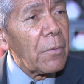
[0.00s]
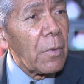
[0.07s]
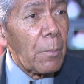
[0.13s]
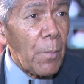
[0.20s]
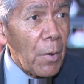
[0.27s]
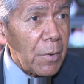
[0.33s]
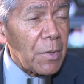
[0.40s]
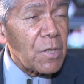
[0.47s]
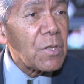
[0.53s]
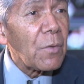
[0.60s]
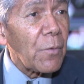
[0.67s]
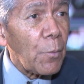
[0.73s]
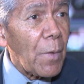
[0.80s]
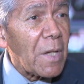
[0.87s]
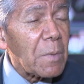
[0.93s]
the American
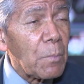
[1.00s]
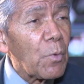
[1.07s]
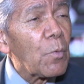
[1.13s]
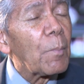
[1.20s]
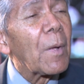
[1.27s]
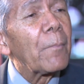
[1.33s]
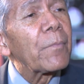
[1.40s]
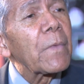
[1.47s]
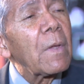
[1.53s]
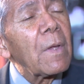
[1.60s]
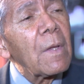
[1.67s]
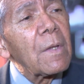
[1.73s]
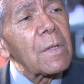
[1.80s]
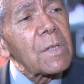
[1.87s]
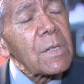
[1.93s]
Civil Rights Movement.
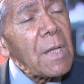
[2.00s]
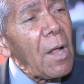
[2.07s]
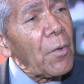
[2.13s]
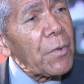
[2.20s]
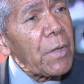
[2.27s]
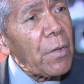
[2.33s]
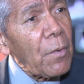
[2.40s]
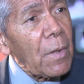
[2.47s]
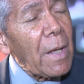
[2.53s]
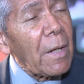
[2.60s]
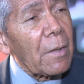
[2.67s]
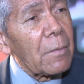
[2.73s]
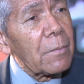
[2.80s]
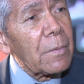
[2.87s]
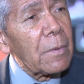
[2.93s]
South
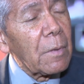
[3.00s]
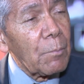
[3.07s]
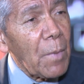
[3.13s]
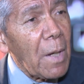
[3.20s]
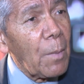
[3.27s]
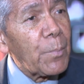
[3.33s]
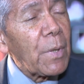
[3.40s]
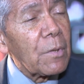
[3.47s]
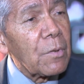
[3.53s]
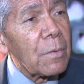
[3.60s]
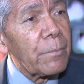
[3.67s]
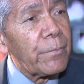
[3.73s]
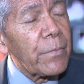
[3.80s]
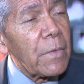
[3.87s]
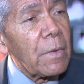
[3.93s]
Carolina, in my
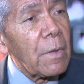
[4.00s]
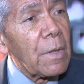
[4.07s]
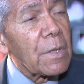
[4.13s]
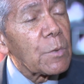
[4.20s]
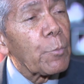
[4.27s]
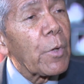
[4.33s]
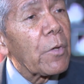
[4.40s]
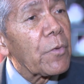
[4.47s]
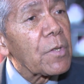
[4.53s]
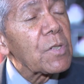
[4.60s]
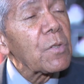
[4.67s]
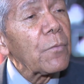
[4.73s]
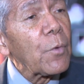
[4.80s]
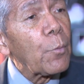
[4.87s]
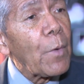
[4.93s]
opinion, is where the
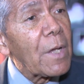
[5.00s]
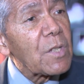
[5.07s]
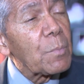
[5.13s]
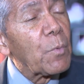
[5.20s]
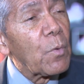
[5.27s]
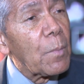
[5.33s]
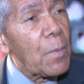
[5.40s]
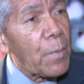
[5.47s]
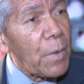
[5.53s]
Civil Rights Movement